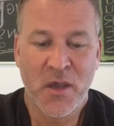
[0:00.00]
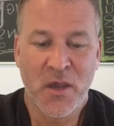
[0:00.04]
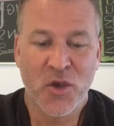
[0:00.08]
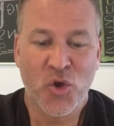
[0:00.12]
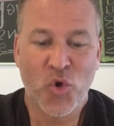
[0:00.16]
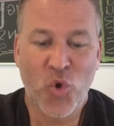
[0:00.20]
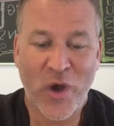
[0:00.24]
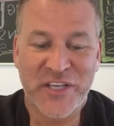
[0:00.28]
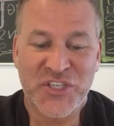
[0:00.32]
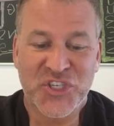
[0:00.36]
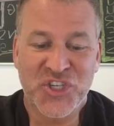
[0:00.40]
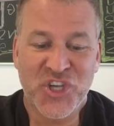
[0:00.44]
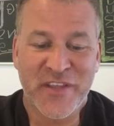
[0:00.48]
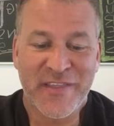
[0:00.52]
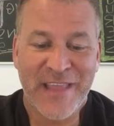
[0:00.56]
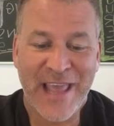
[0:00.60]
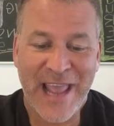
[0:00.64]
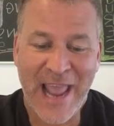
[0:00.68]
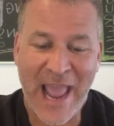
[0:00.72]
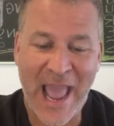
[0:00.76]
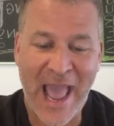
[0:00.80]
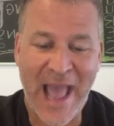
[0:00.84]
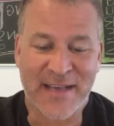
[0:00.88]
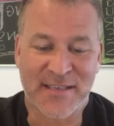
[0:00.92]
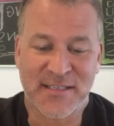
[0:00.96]
Question
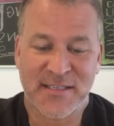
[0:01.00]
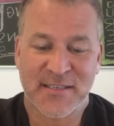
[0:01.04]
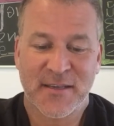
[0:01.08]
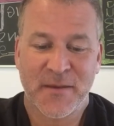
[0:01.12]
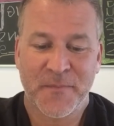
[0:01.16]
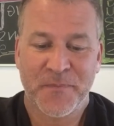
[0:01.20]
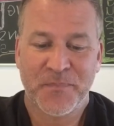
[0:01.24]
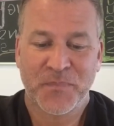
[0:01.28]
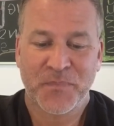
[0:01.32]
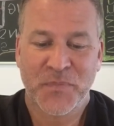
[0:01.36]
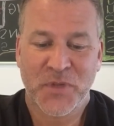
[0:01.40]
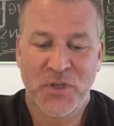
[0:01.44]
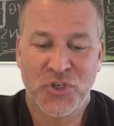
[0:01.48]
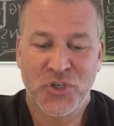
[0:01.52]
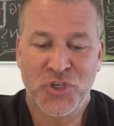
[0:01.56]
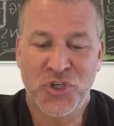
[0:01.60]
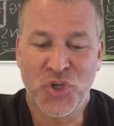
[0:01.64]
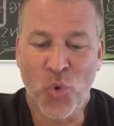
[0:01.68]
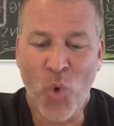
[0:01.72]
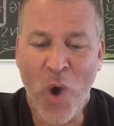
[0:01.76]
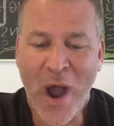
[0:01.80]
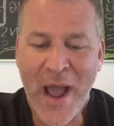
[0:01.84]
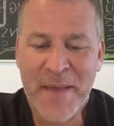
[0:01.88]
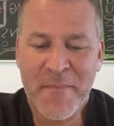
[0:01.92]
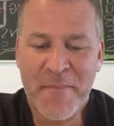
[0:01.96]
they asked
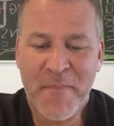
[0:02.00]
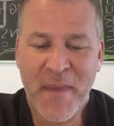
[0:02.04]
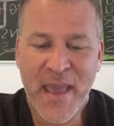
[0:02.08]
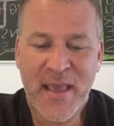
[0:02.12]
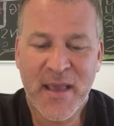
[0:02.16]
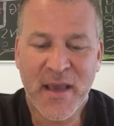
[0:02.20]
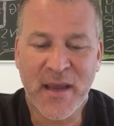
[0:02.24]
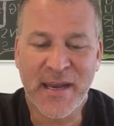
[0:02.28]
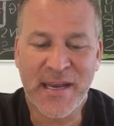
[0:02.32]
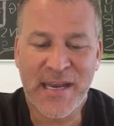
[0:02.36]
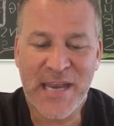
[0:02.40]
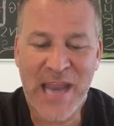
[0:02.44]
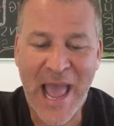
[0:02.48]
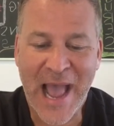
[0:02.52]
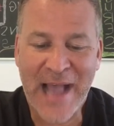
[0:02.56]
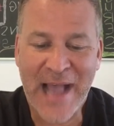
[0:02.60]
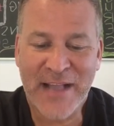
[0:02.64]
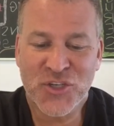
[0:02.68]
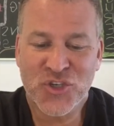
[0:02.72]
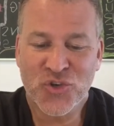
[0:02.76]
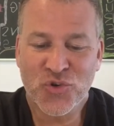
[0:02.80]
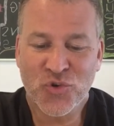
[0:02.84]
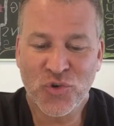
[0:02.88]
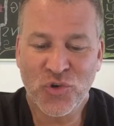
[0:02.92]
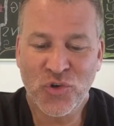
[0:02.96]
Do I make a
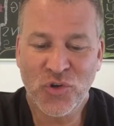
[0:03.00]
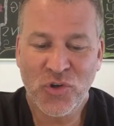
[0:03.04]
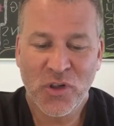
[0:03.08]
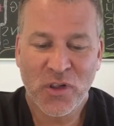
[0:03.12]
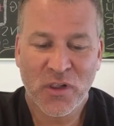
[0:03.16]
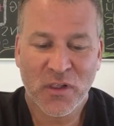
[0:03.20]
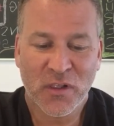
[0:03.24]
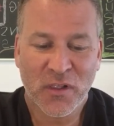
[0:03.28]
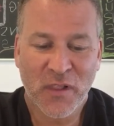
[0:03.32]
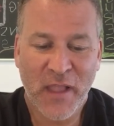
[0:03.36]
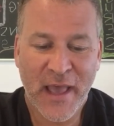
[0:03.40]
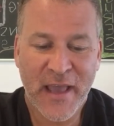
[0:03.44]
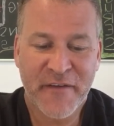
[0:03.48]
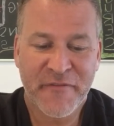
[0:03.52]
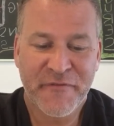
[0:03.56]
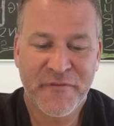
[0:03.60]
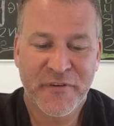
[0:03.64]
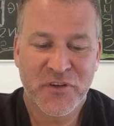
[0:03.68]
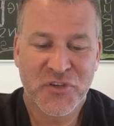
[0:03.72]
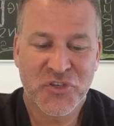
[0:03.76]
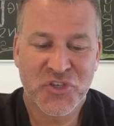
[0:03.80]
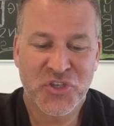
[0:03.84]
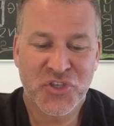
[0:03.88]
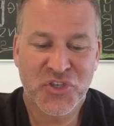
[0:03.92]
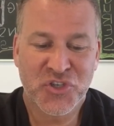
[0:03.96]
natural life
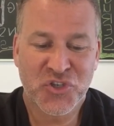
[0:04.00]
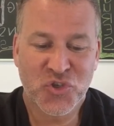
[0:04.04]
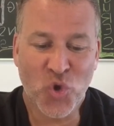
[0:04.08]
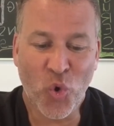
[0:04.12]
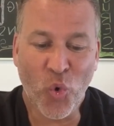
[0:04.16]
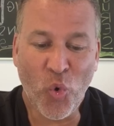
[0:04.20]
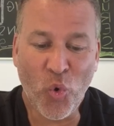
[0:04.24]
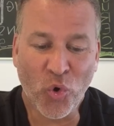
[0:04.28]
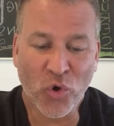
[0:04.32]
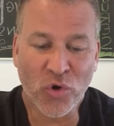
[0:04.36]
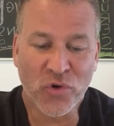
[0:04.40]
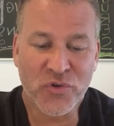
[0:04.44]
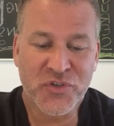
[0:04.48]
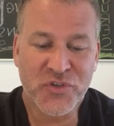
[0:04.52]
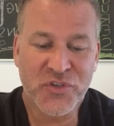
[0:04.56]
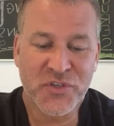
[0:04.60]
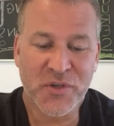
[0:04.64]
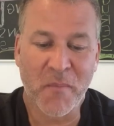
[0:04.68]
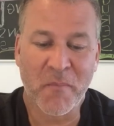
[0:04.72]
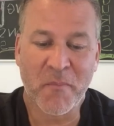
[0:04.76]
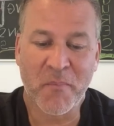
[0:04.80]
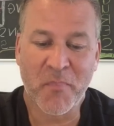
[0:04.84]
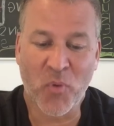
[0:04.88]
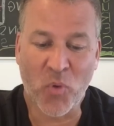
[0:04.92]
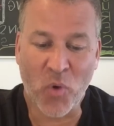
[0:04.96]
stores
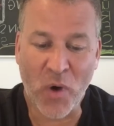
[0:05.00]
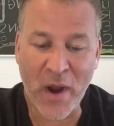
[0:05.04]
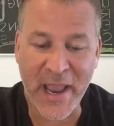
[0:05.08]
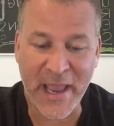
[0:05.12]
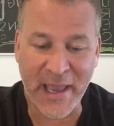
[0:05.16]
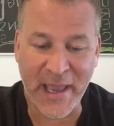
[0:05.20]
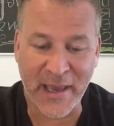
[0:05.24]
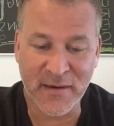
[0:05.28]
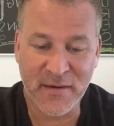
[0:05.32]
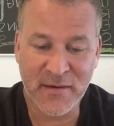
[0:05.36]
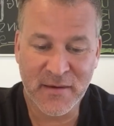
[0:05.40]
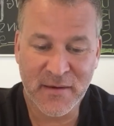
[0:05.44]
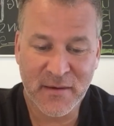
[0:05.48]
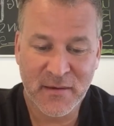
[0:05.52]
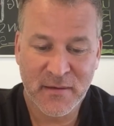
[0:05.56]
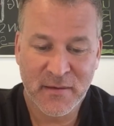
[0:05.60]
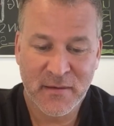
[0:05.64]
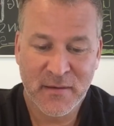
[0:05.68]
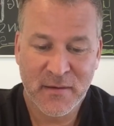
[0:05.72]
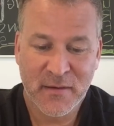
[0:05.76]
brand